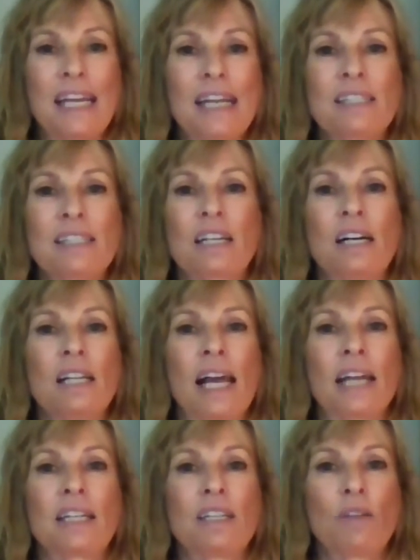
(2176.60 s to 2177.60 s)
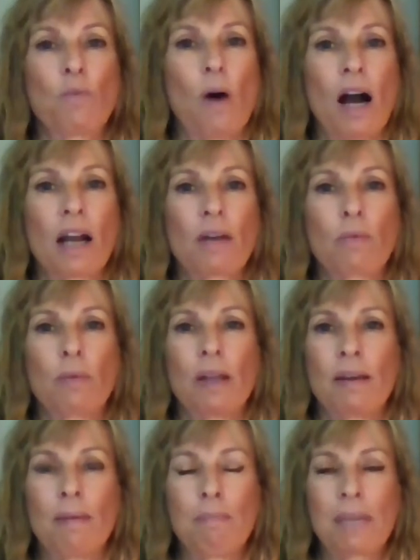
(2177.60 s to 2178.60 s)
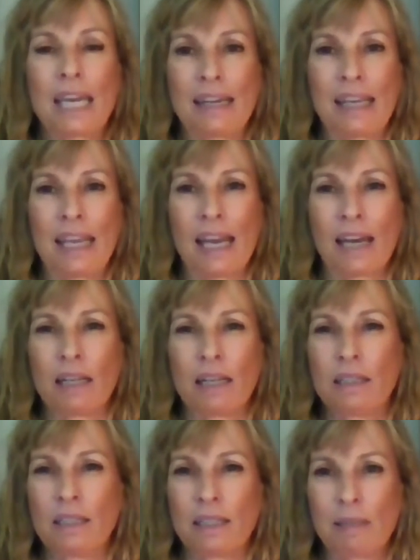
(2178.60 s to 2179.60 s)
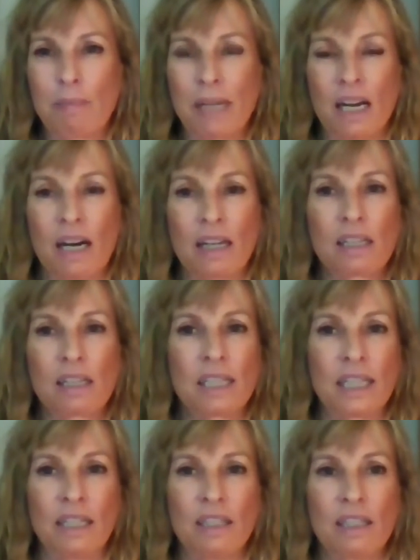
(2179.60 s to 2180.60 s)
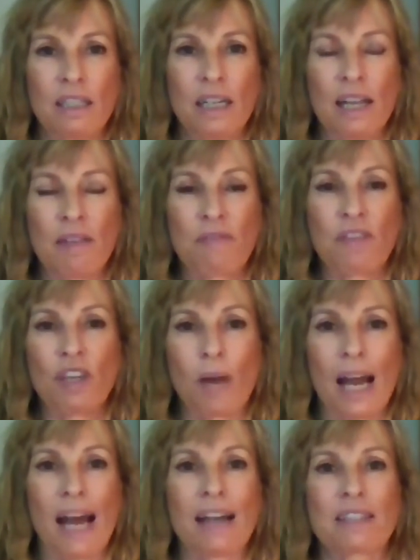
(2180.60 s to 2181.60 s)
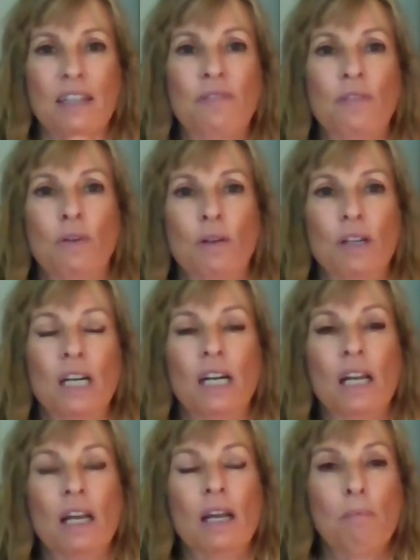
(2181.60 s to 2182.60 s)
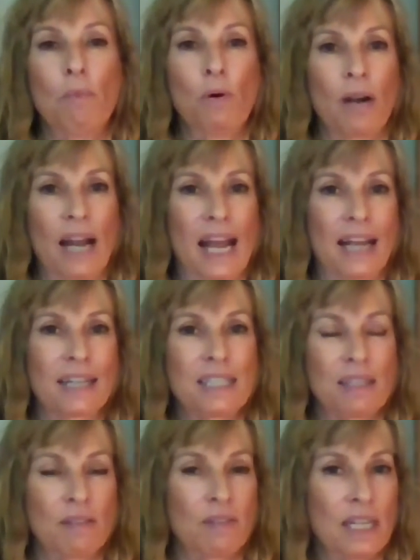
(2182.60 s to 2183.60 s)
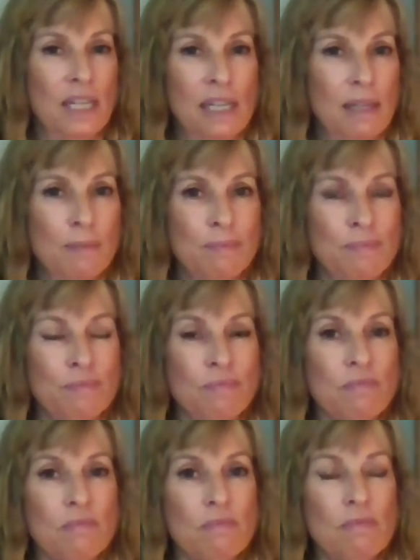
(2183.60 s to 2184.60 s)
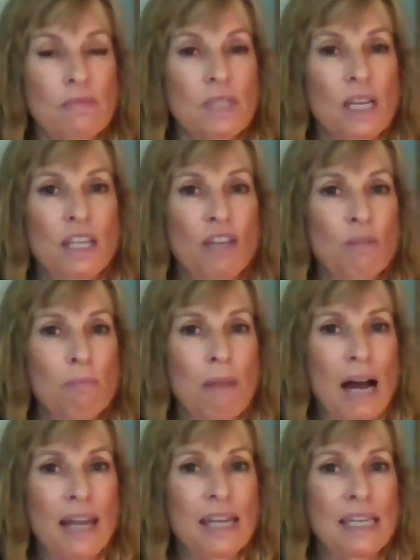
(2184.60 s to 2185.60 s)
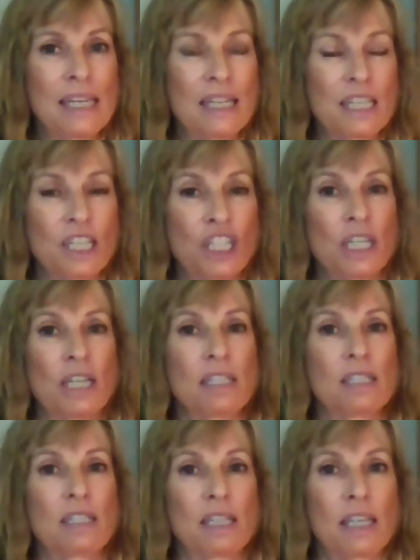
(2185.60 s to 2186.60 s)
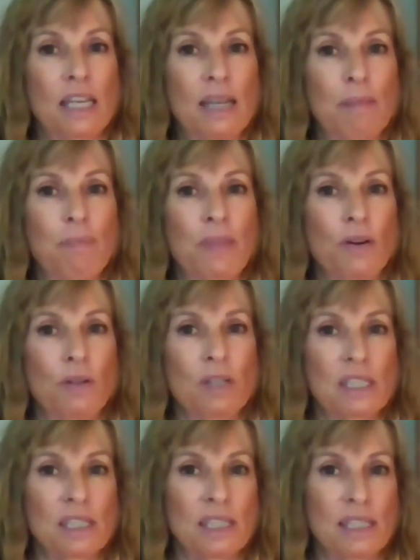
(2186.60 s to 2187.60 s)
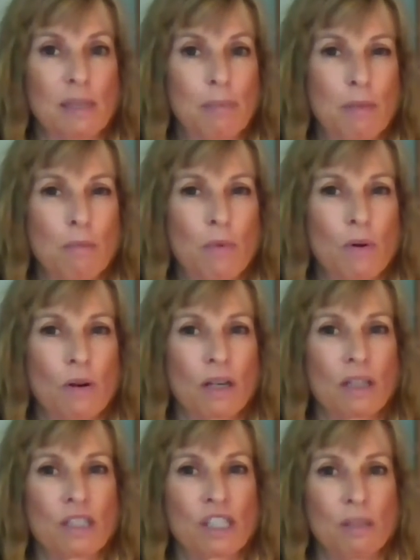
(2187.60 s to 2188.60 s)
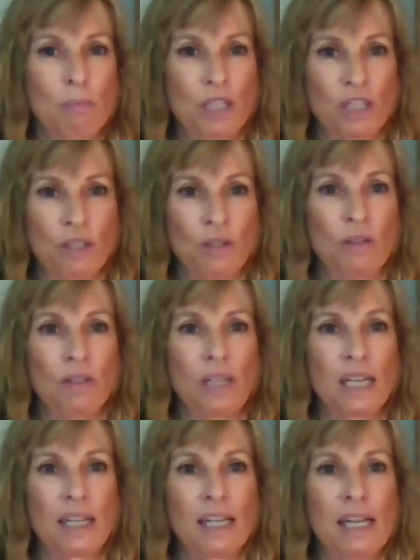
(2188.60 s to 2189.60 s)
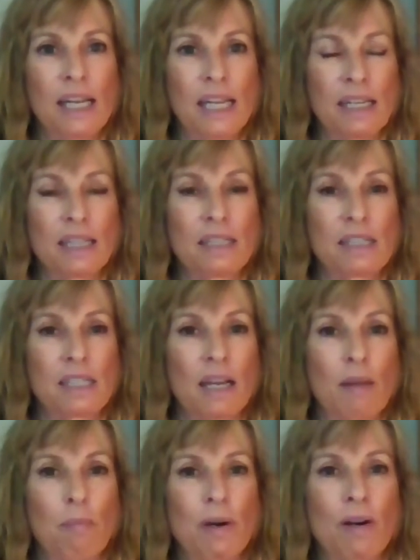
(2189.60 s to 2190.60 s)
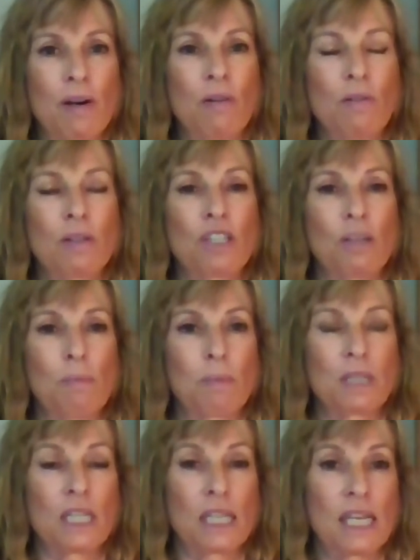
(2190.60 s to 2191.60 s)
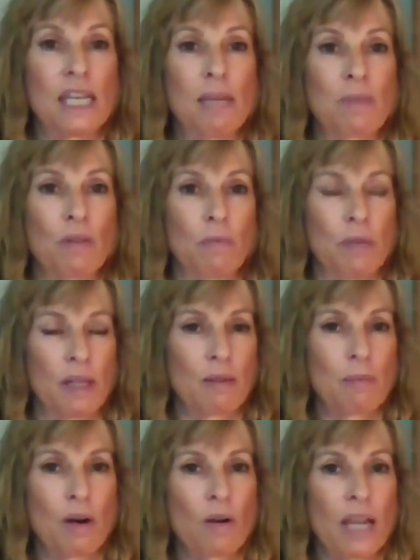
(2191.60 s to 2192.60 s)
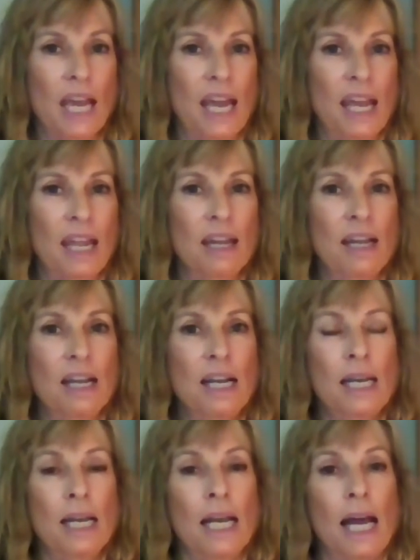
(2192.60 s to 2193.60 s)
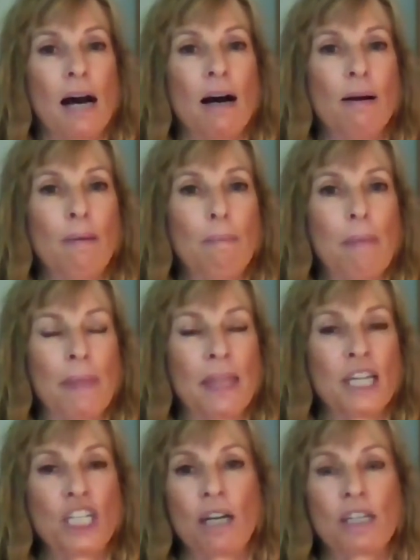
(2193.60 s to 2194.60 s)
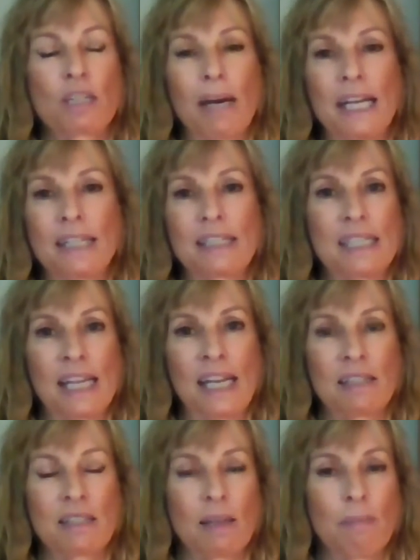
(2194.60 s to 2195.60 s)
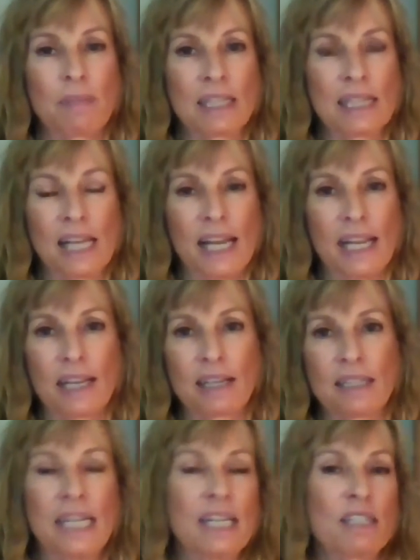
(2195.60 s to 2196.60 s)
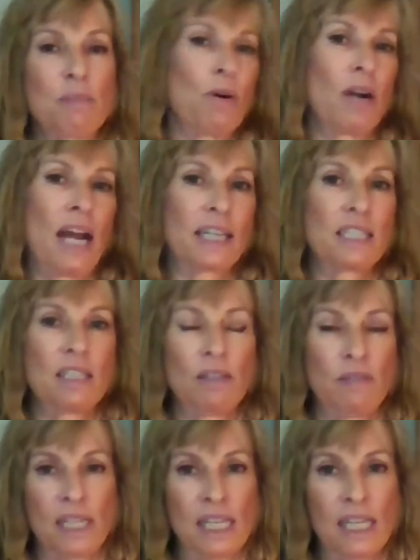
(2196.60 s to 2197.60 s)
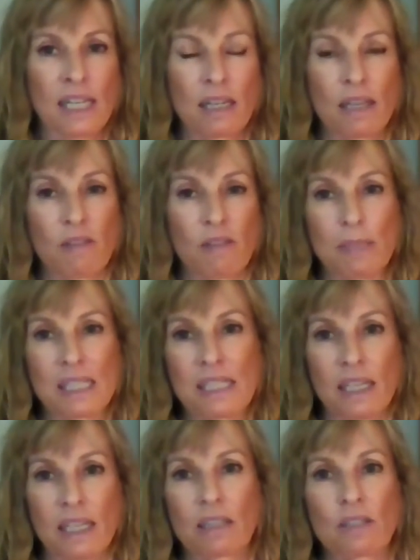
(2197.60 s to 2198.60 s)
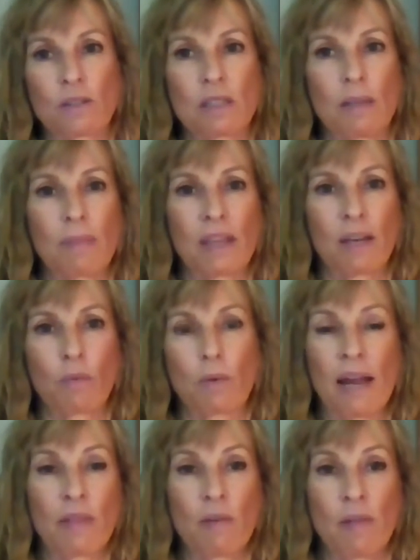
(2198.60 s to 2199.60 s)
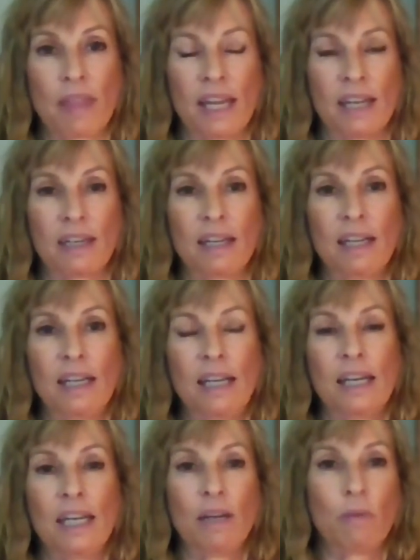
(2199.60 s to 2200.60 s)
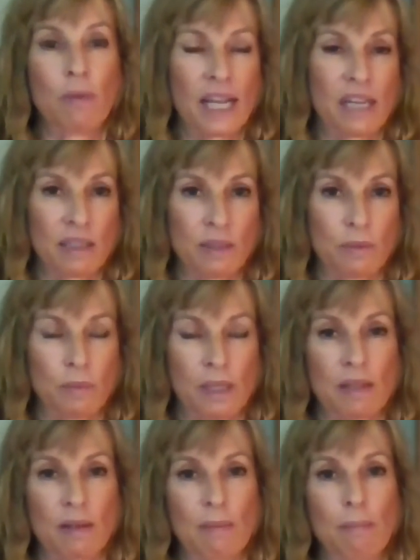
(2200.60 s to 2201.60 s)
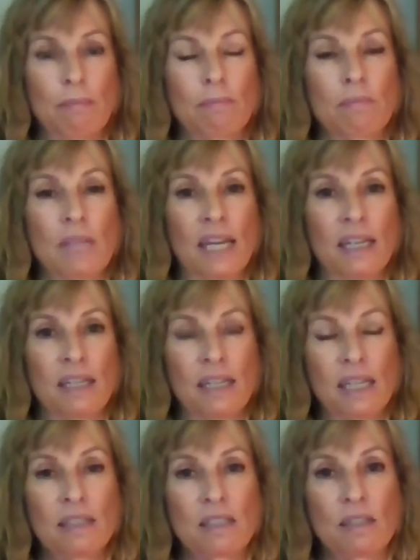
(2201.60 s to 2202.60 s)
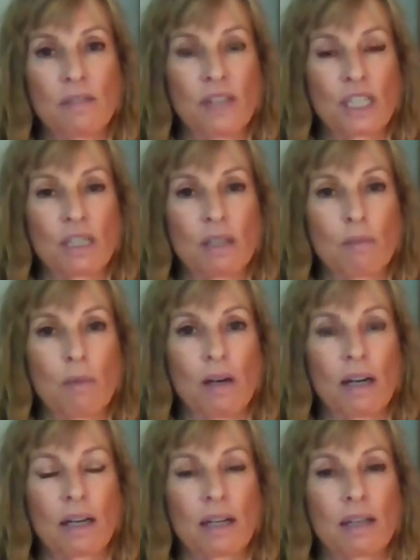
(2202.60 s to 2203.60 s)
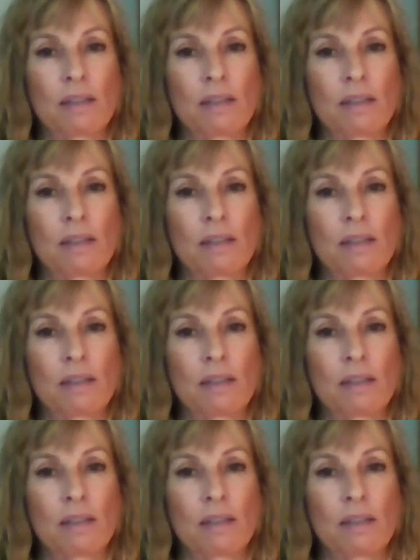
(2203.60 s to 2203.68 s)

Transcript: his collected walk rhythm can get a little bit unclear if you ask for more activity. You might need to just keep the horse a little bit more subdued in his tempo to keep the rhythm okay. And the judge might say something like needs more activity and give him a 6 or something rather than irregular rhythm and an insufficient mark.